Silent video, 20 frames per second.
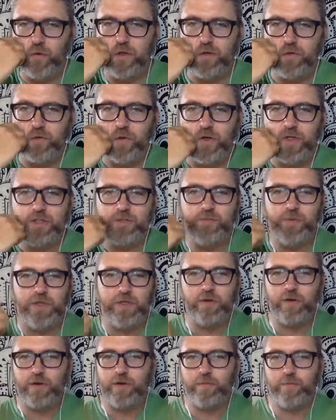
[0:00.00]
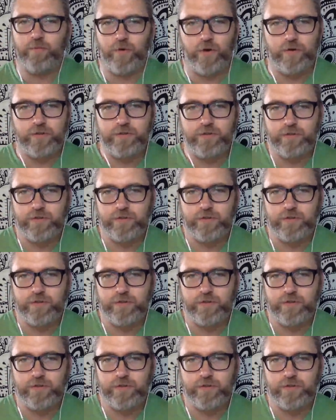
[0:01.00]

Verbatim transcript: What, oh, what has been your approach?